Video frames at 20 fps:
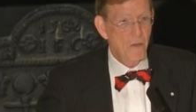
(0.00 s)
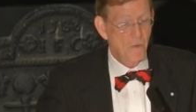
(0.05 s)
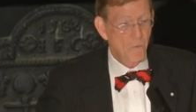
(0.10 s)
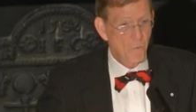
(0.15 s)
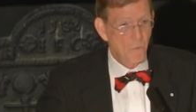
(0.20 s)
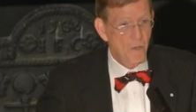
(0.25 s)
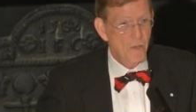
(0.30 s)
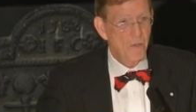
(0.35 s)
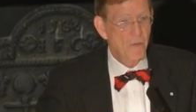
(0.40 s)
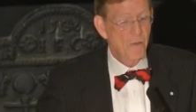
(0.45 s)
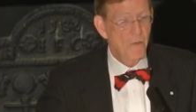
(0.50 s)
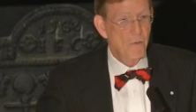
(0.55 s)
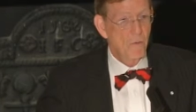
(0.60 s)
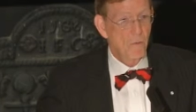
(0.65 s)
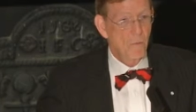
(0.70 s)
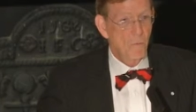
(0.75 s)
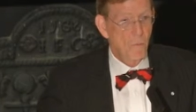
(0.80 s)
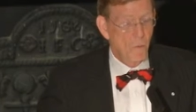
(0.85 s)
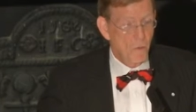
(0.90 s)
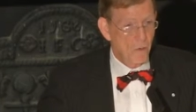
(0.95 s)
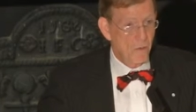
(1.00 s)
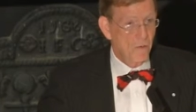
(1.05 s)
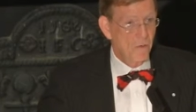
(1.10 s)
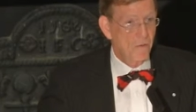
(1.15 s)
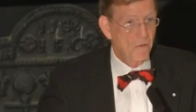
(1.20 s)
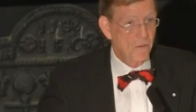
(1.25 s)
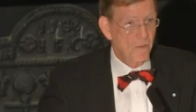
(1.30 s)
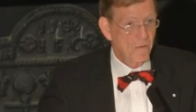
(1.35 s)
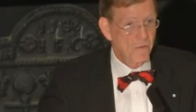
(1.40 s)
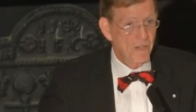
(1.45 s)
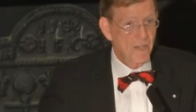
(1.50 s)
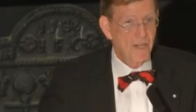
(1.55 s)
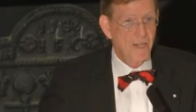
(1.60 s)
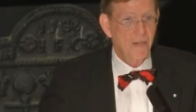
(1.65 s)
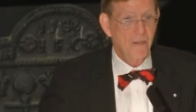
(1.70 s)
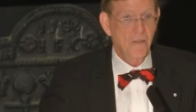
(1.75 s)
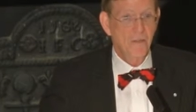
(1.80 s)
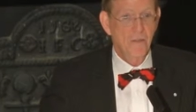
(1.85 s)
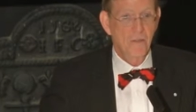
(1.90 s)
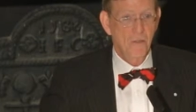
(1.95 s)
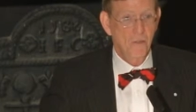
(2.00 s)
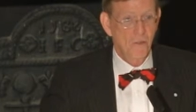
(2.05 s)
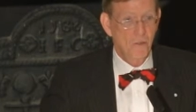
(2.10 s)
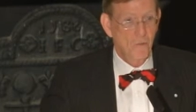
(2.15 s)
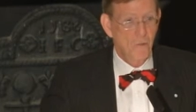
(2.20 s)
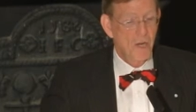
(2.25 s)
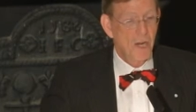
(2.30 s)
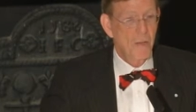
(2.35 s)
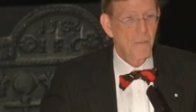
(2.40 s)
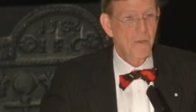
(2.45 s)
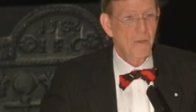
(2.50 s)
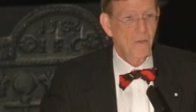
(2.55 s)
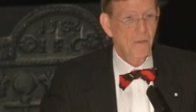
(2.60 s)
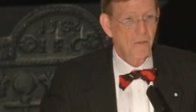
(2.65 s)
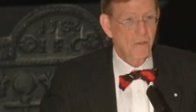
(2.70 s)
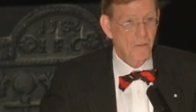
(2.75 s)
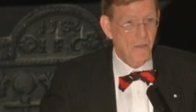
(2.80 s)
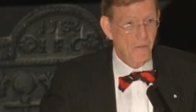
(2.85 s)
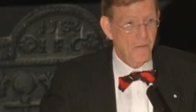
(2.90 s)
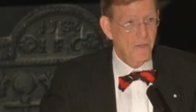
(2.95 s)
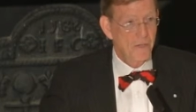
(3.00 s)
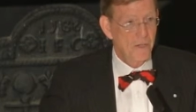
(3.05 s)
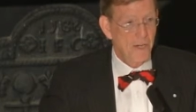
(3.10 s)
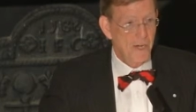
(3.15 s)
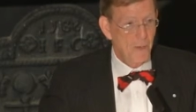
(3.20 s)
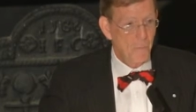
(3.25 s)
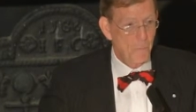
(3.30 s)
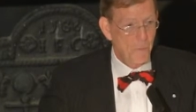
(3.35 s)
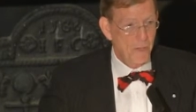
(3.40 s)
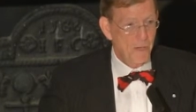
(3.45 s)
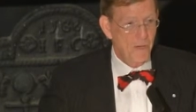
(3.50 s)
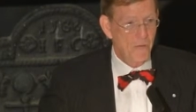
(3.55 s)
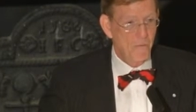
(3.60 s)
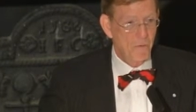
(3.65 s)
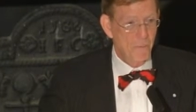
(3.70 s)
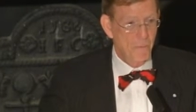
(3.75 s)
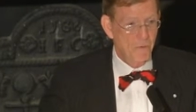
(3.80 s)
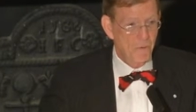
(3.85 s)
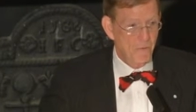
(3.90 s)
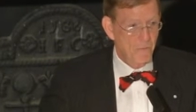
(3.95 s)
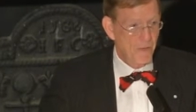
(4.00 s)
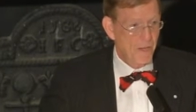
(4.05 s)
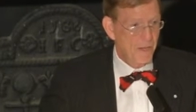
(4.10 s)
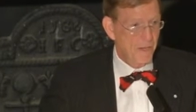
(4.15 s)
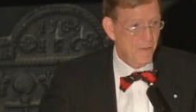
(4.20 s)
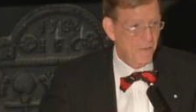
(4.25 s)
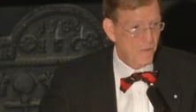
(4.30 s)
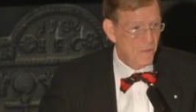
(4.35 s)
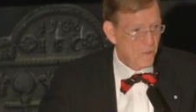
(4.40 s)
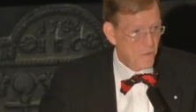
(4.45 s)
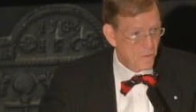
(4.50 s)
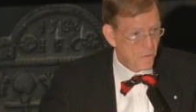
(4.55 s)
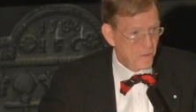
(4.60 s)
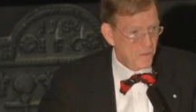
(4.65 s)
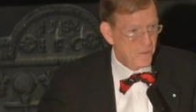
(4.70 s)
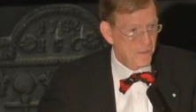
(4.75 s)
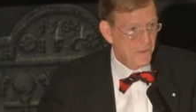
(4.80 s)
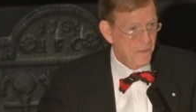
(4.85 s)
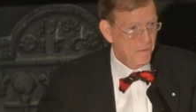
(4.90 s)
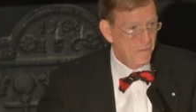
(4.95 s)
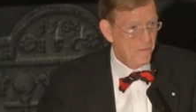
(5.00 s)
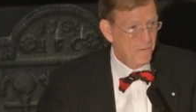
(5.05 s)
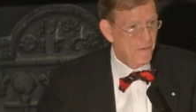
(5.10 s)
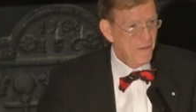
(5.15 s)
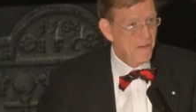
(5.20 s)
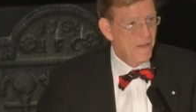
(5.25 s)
of written words of text describing the Southern campaign from Savannah to Yorktown.